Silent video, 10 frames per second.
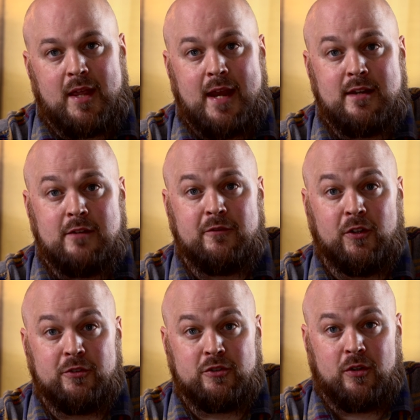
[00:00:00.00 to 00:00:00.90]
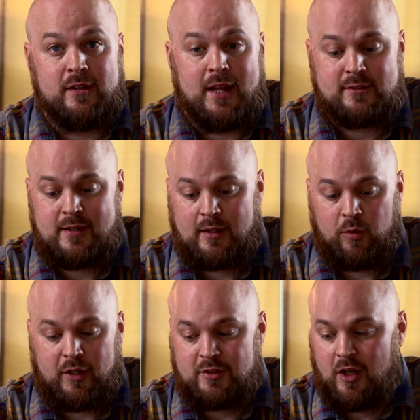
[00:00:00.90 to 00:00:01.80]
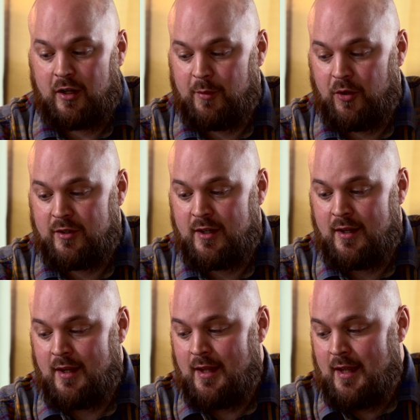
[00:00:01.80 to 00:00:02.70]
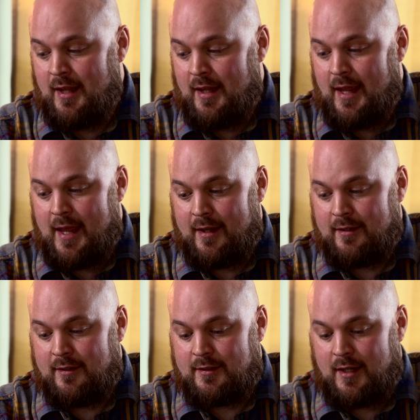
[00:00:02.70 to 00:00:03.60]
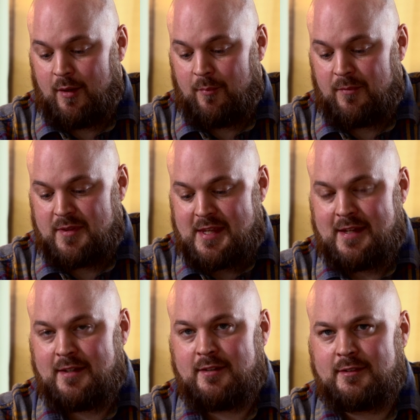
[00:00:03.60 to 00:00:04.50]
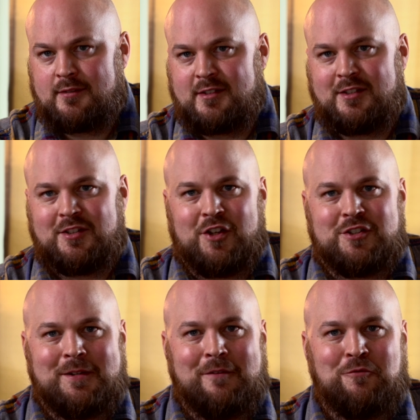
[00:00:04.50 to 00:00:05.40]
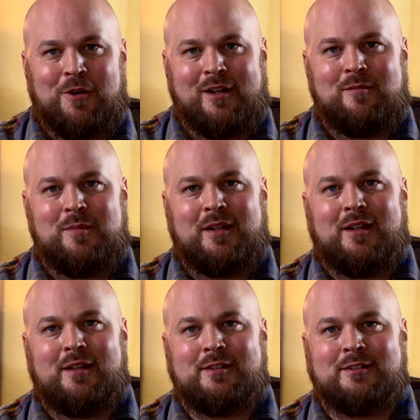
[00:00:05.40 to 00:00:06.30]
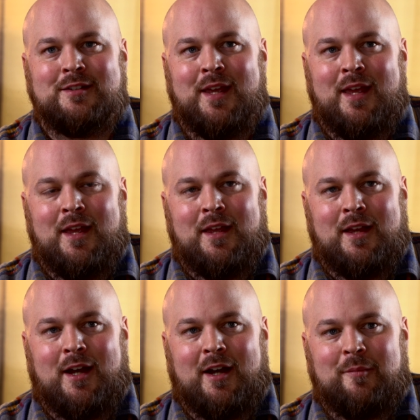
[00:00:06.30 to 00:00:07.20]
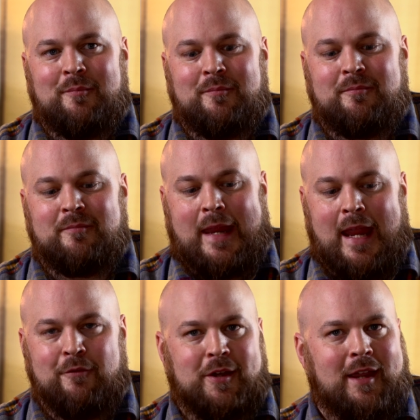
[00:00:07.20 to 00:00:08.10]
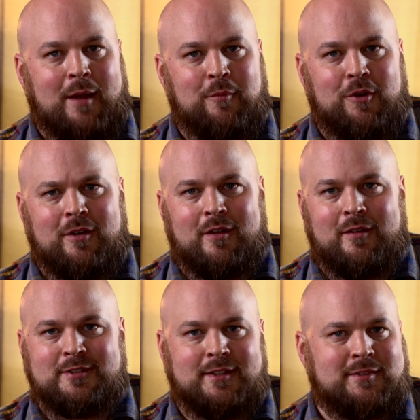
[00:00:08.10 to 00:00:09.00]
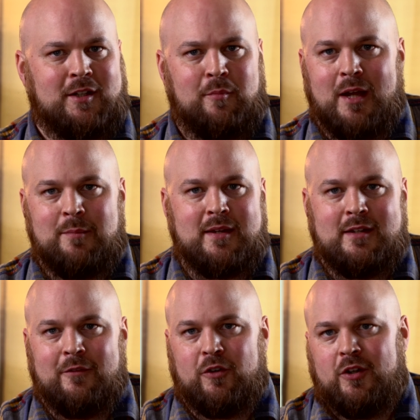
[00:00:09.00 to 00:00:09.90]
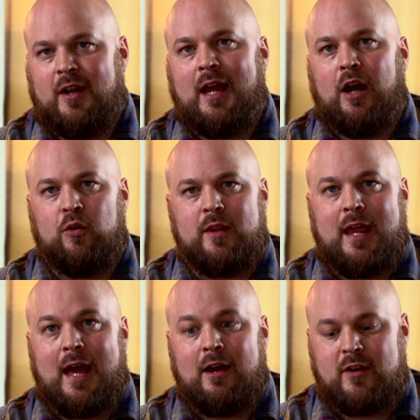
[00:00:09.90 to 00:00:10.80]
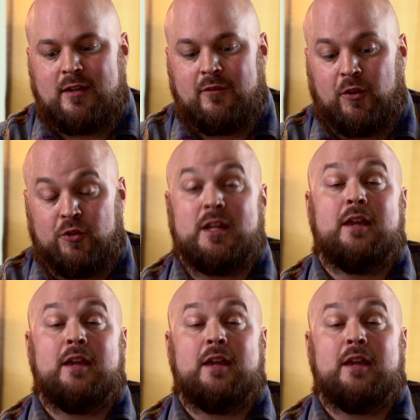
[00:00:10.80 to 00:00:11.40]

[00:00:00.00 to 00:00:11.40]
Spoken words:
ND filters are the next thing that we're going to talk about. And this is a tough one because every camera system might be different on how they have ND filters,